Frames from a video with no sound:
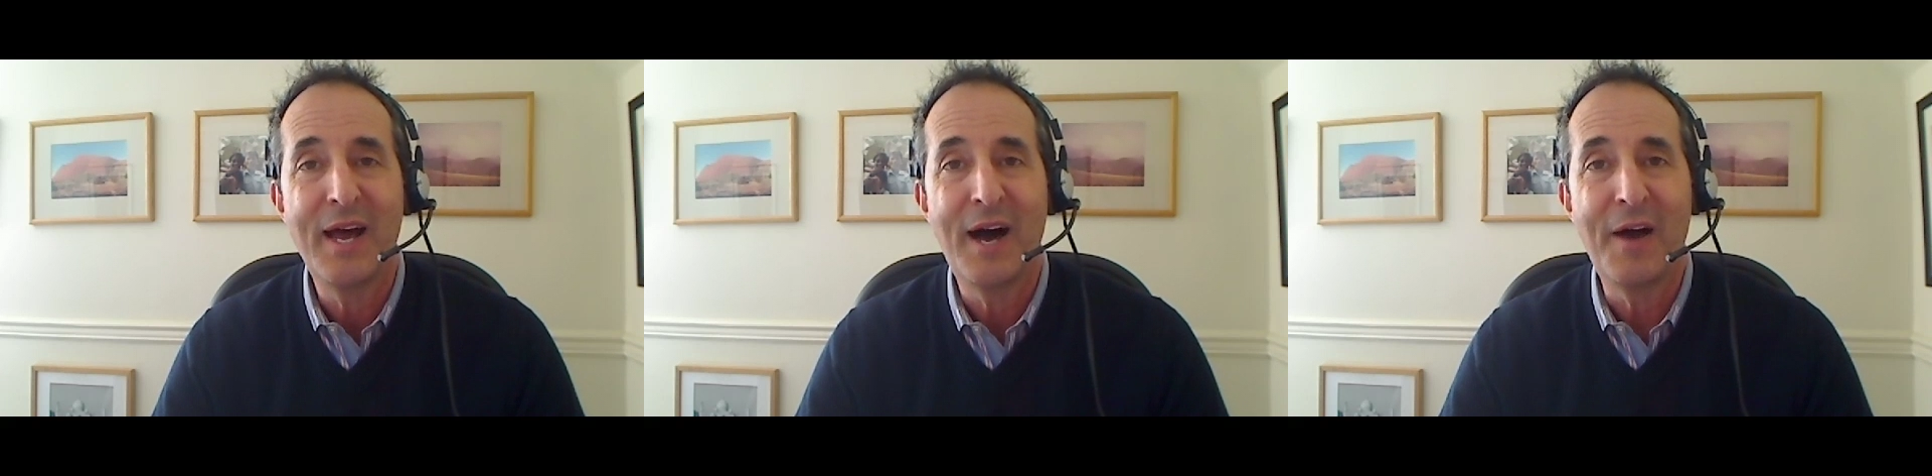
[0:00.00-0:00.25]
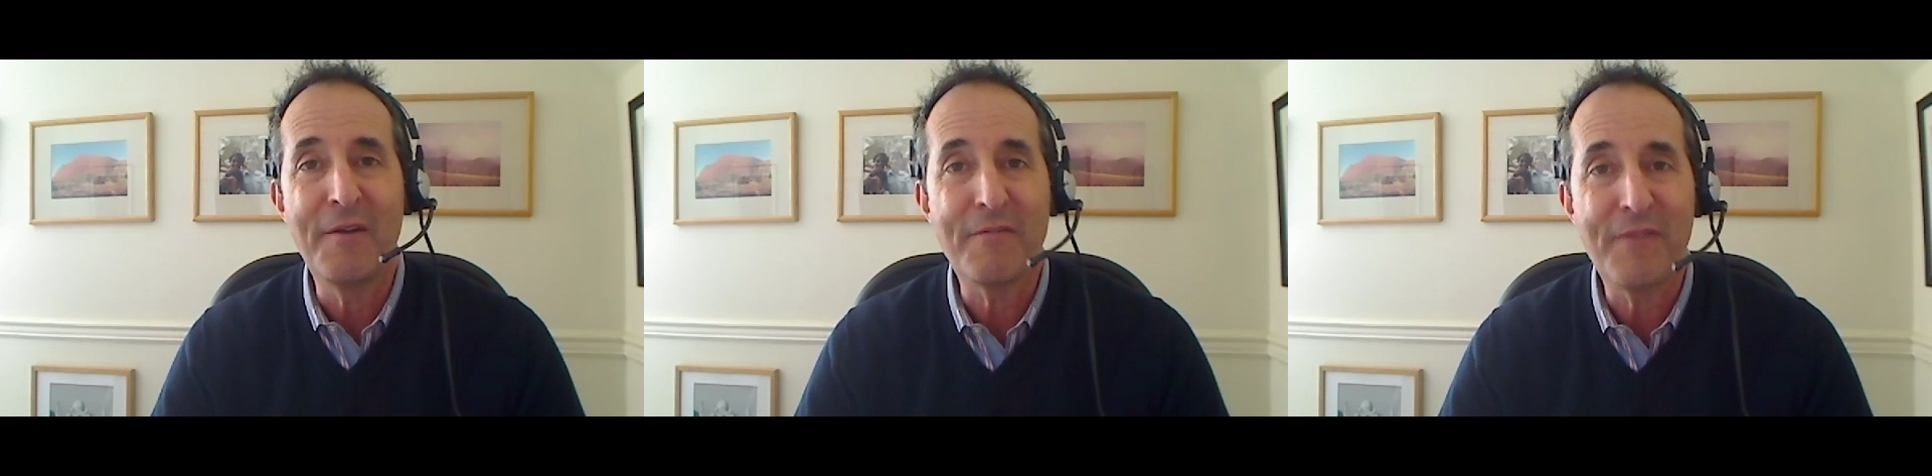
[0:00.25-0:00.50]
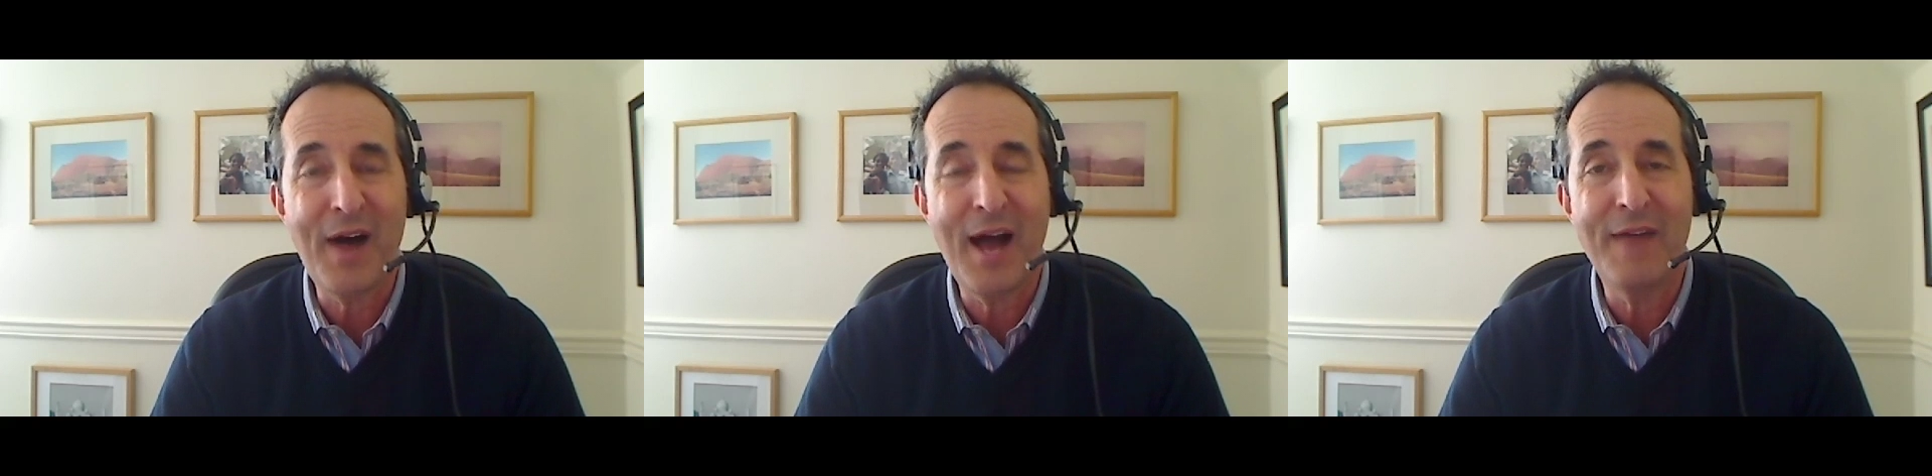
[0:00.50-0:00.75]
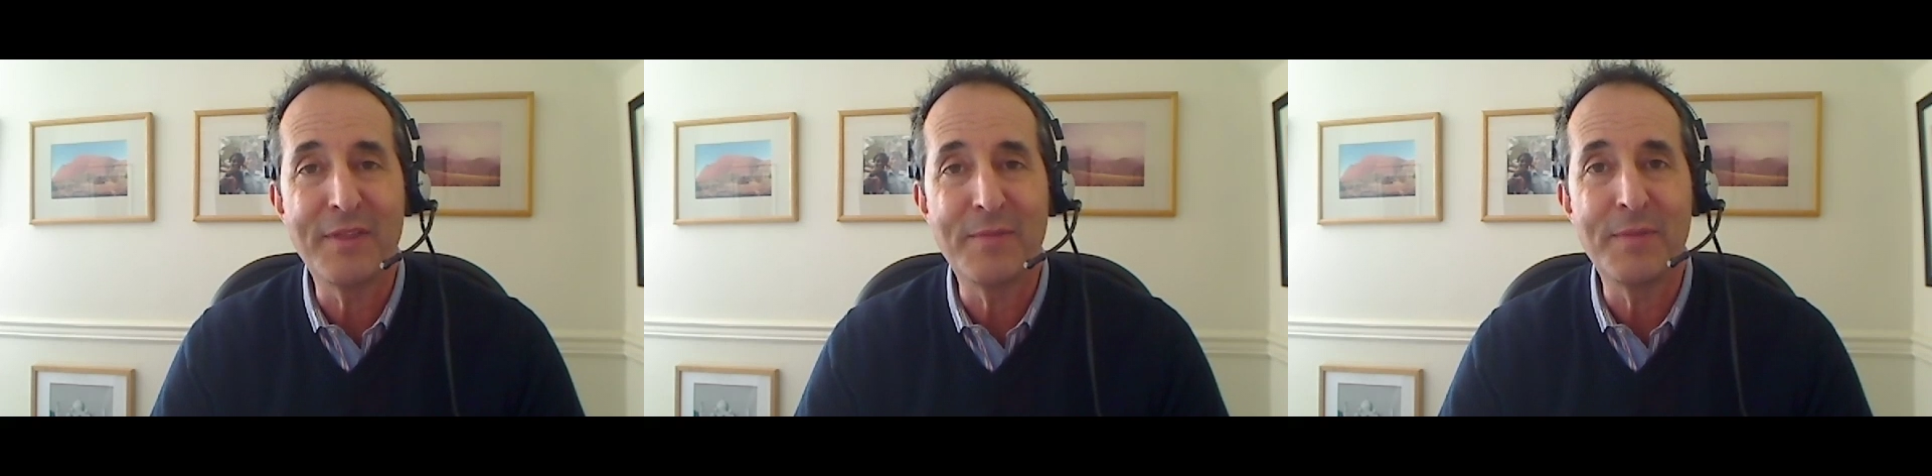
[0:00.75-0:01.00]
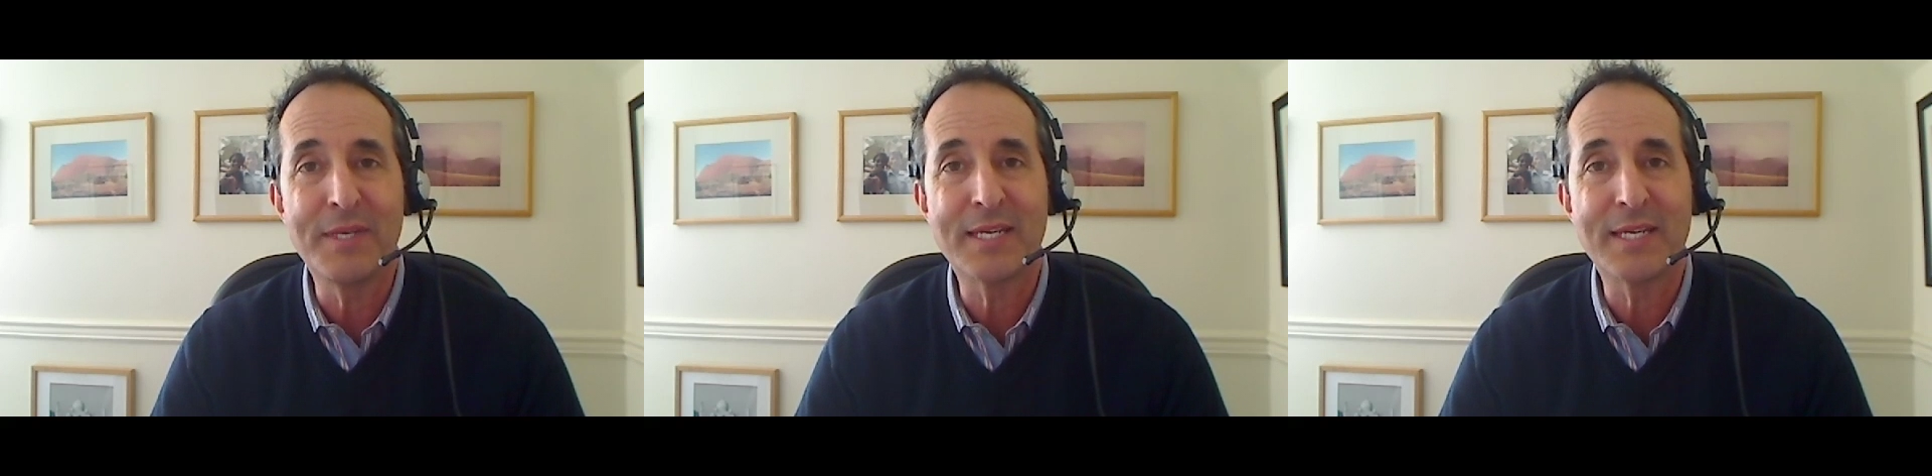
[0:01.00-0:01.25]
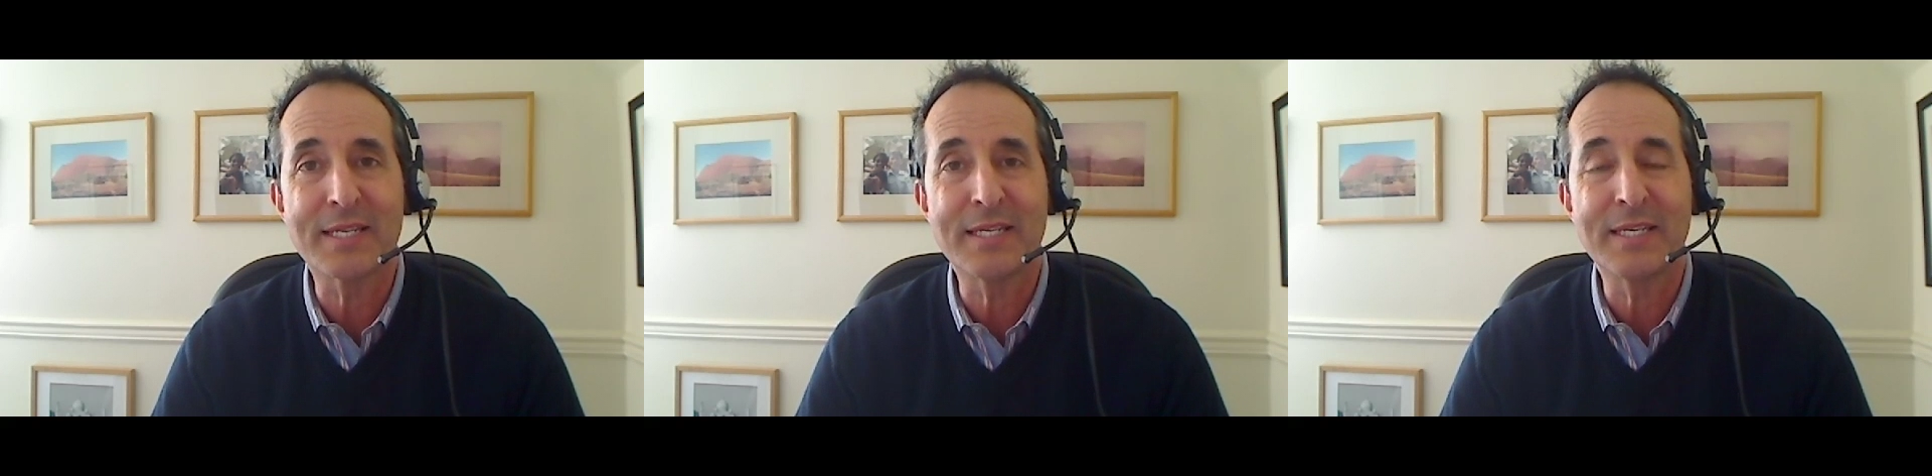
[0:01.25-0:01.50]
under 5 in the
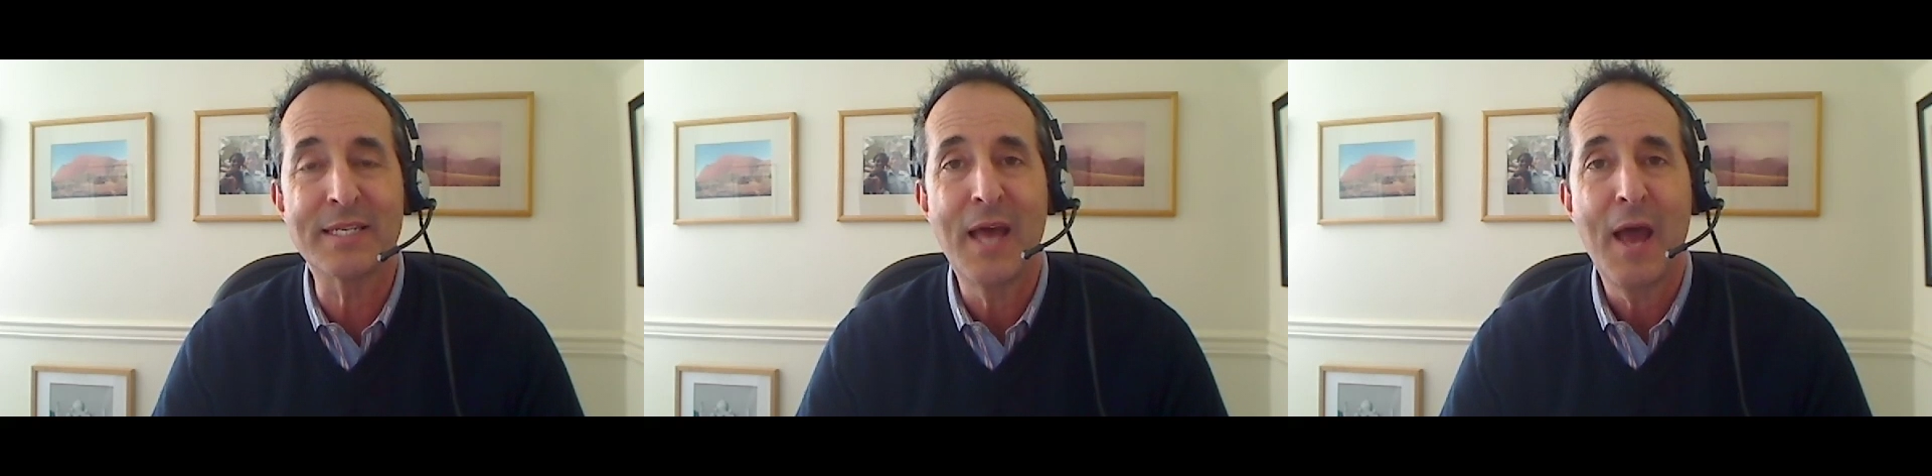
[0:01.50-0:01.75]
mid-60s,